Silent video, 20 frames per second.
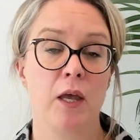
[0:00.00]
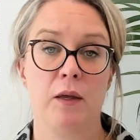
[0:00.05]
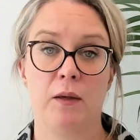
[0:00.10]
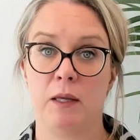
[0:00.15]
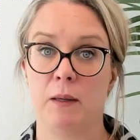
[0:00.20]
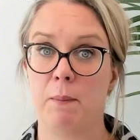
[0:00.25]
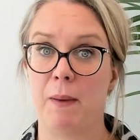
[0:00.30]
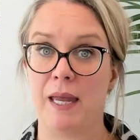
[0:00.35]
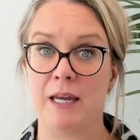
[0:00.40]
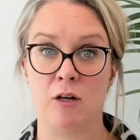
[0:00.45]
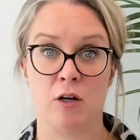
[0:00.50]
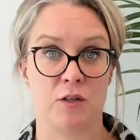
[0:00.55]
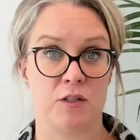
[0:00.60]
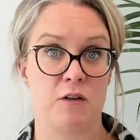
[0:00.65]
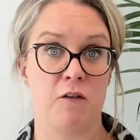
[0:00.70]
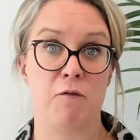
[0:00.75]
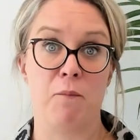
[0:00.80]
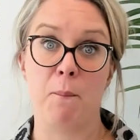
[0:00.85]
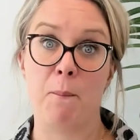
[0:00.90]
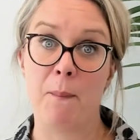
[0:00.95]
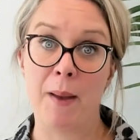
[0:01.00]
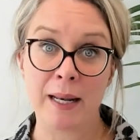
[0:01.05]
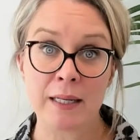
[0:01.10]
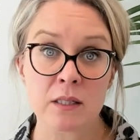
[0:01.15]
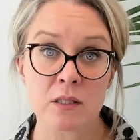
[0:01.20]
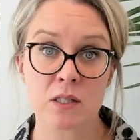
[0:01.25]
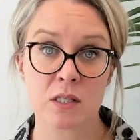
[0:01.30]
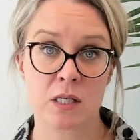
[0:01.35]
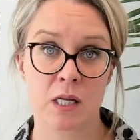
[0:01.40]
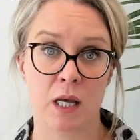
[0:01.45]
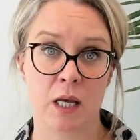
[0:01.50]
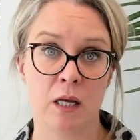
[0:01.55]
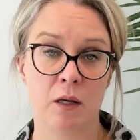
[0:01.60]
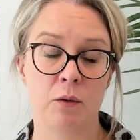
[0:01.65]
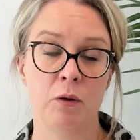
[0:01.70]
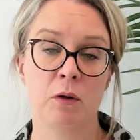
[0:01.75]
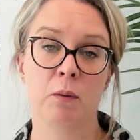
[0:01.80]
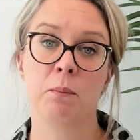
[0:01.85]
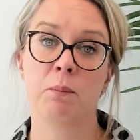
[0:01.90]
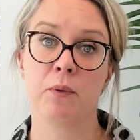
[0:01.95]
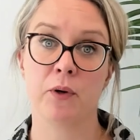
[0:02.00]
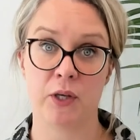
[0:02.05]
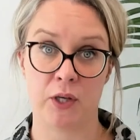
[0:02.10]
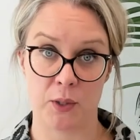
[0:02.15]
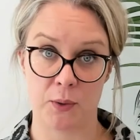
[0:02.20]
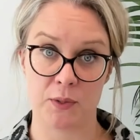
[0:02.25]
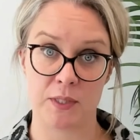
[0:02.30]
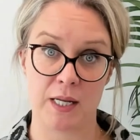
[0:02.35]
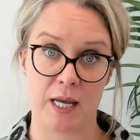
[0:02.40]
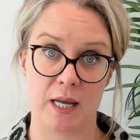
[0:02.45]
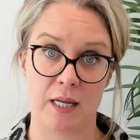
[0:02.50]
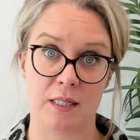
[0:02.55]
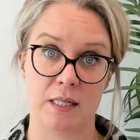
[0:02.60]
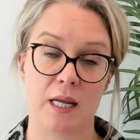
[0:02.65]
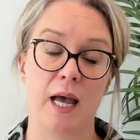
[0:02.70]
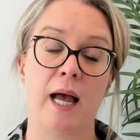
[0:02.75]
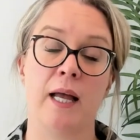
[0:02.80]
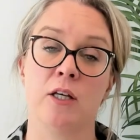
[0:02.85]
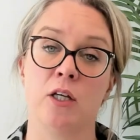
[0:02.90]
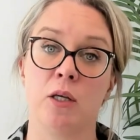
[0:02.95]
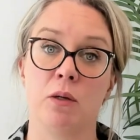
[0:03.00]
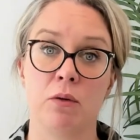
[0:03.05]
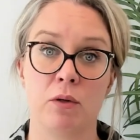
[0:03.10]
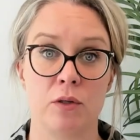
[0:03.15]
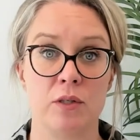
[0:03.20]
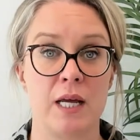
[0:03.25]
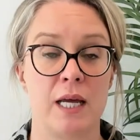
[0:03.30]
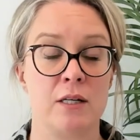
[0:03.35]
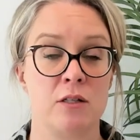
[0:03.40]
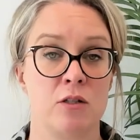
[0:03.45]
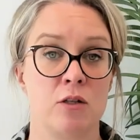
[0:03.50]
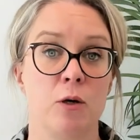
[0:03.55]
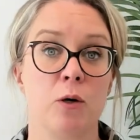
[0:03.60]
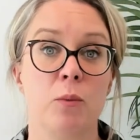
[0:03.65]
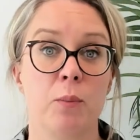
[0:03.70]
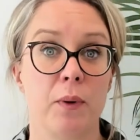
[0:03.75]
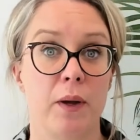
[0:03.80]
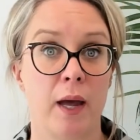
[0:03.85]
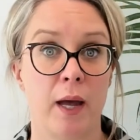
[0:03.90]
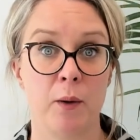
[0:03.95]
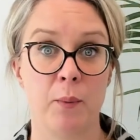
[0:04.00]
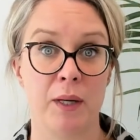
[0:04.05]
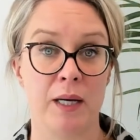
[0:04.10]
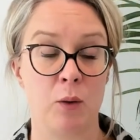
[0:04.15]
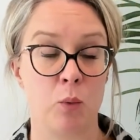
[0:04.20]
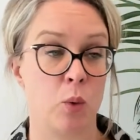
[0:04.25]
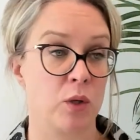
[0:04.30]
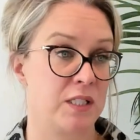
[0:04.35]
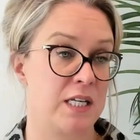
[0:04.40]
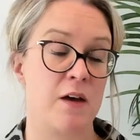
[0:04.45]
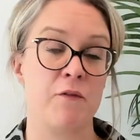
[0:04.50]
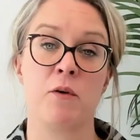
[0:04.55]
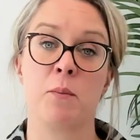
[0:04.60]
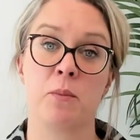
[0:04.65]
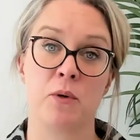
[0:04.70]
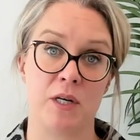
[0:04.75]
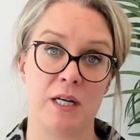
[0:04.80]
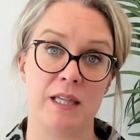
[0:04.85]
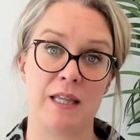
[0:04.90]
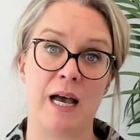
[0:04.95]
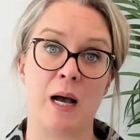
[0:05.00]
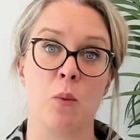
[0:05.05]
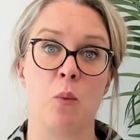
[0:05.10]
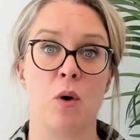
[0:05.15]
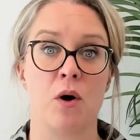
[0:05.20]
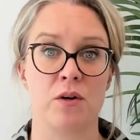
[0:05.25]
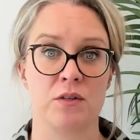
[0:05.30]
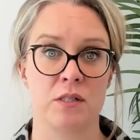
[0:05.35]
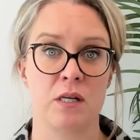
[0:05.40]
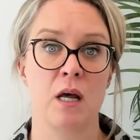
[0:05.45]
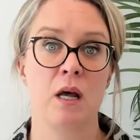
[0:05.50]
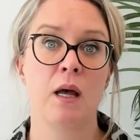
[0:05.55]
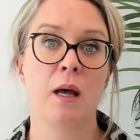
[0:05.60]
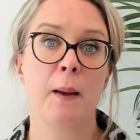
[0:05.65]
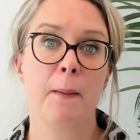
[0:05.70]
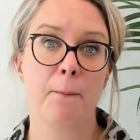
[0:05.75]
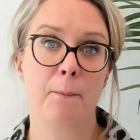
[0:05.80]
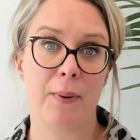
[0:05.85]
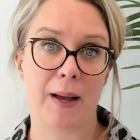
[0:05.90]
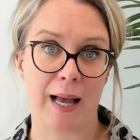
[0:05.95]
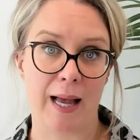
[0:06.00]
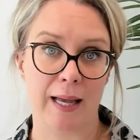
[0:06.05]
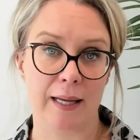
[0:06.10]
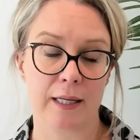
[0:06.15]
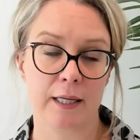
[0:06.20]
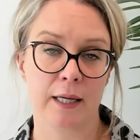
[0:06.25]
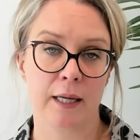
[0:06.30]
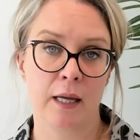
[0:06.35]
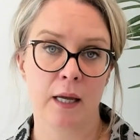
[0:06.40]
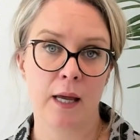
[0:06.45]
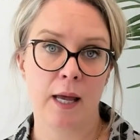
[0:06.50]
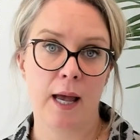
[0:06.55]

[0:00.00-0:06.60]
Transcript: You may not have meant to, but you did, and you could end up owing whatever money that was back.